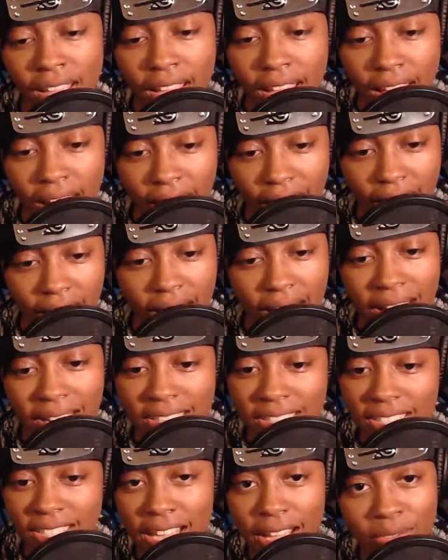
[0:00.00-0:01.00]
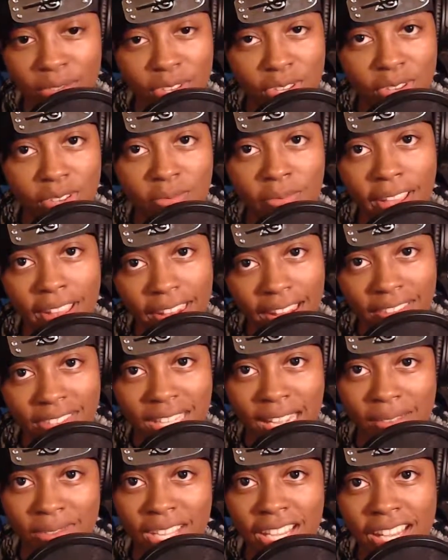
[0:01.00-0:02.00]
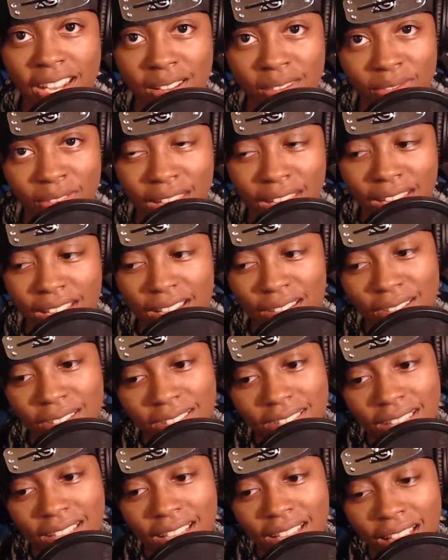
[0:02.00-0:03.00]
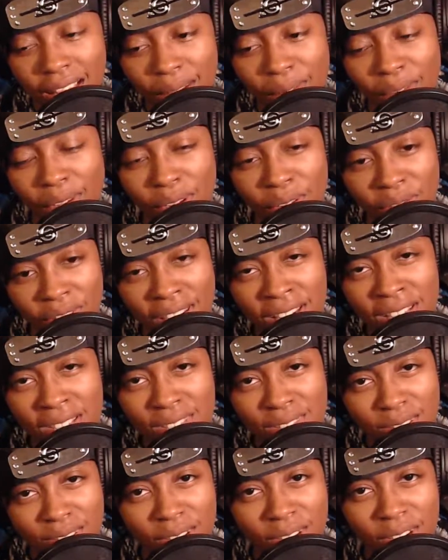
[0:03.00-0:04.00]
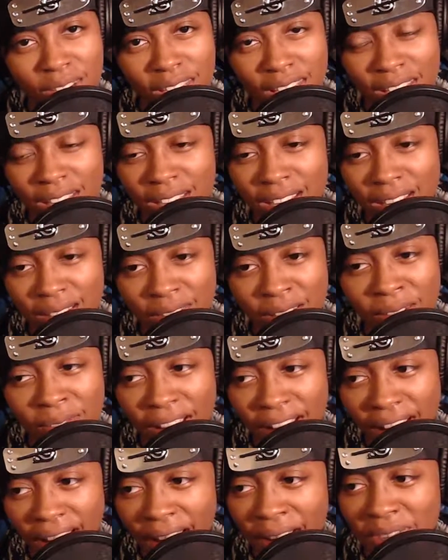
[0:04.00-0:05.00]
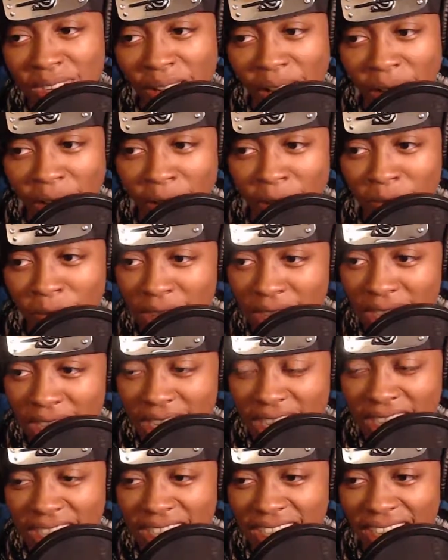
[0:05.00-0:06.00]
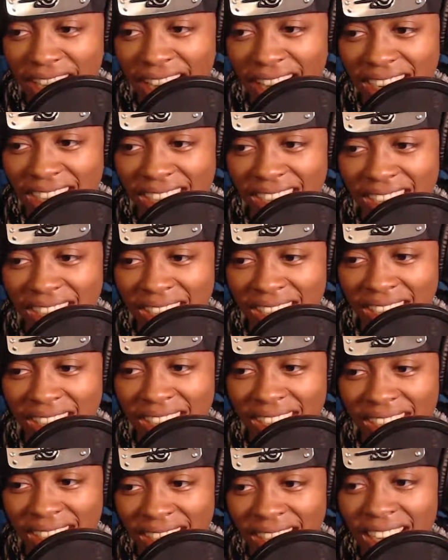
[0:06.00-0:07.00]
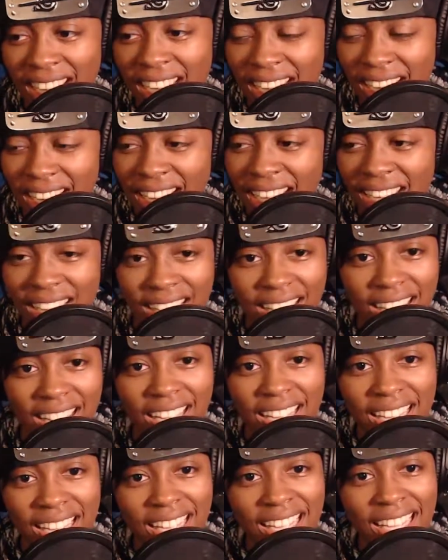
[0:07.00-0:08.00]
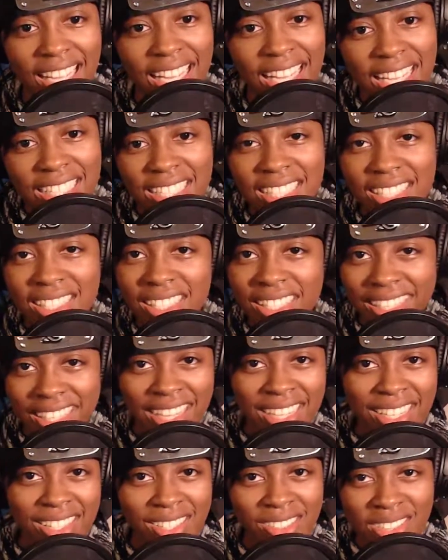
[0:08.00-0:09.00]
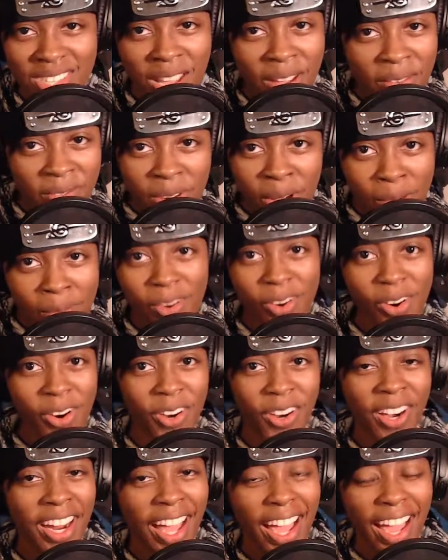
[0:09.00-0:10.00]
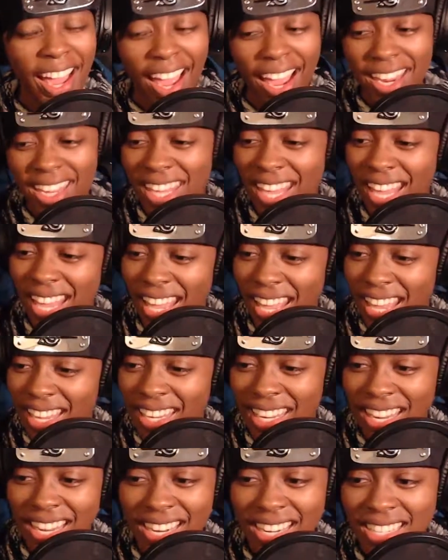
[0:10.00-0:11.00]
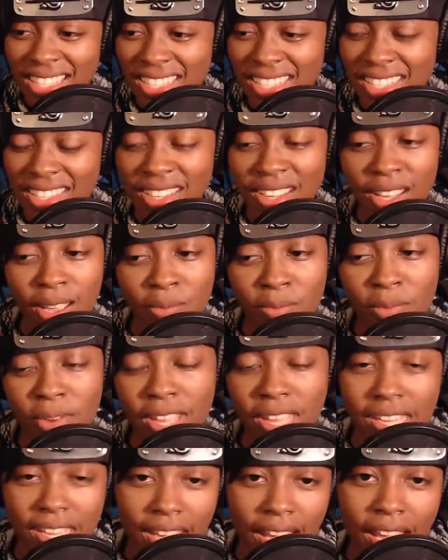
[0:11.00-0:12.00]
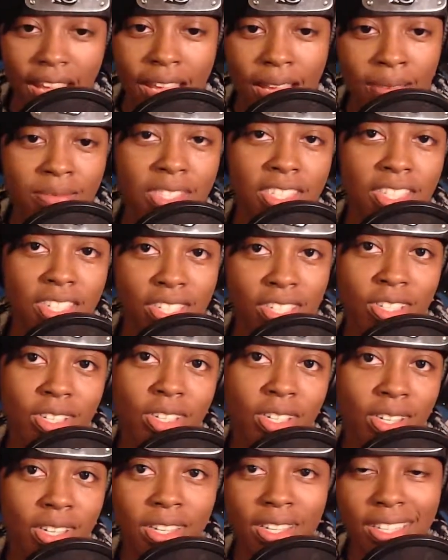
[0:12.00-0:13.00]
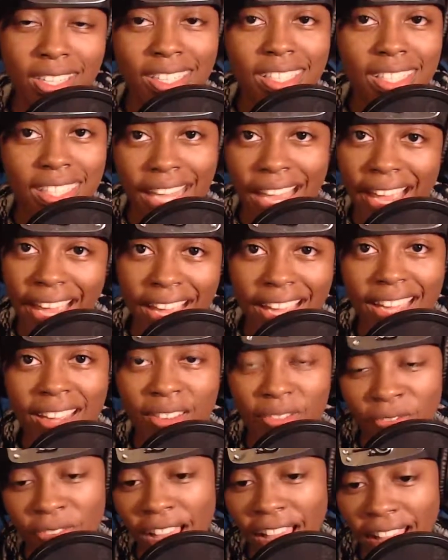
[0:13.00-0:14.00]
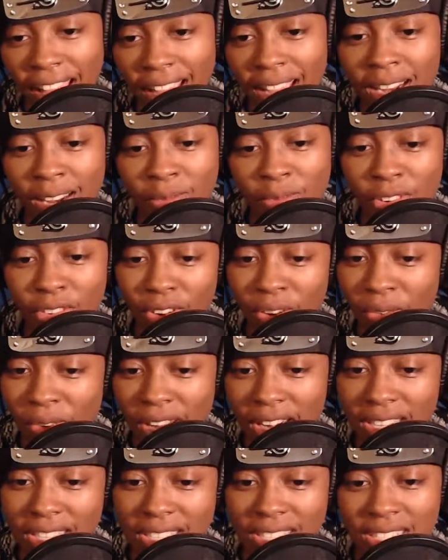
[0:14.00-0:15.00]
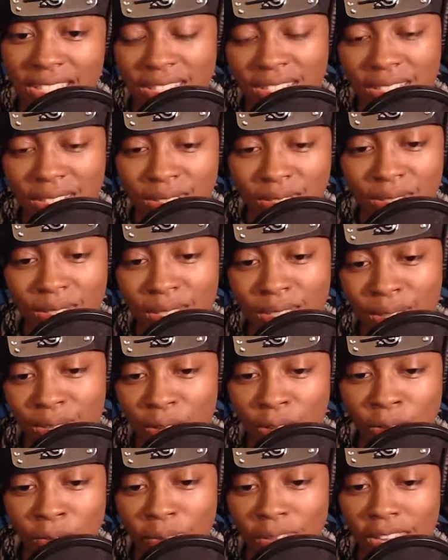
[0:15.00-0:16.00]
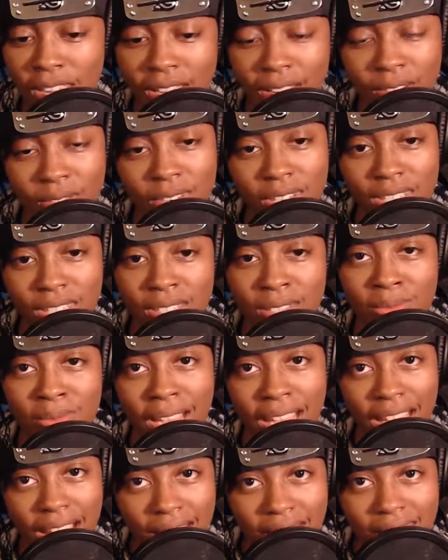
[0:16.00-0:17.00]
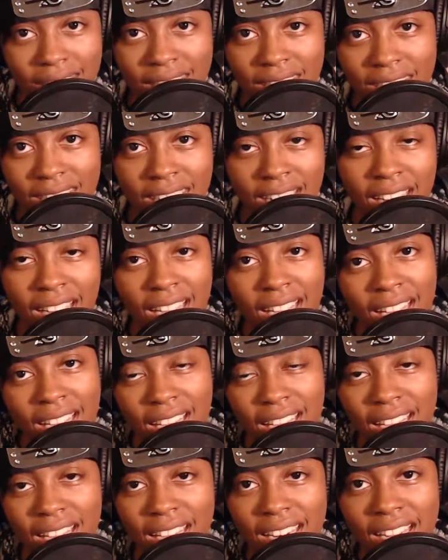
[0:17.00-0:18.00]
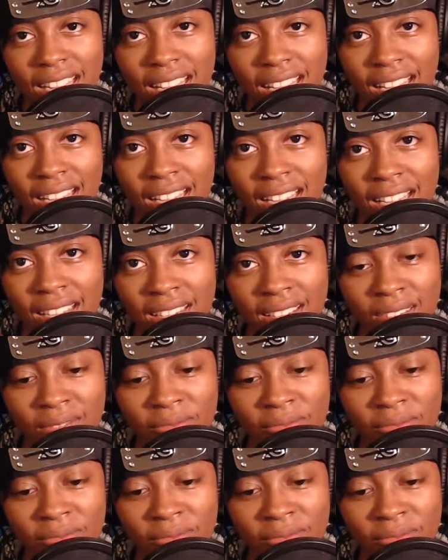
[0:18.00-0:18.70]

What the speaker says: and I just have to use my laptop to edit videos. Well, the funny story about my laptop is that it just don't like to do stuff no more. I can't get it to... It can play games, sure, yeah, fine. But if I wanted to use Adobe, which is my editor, it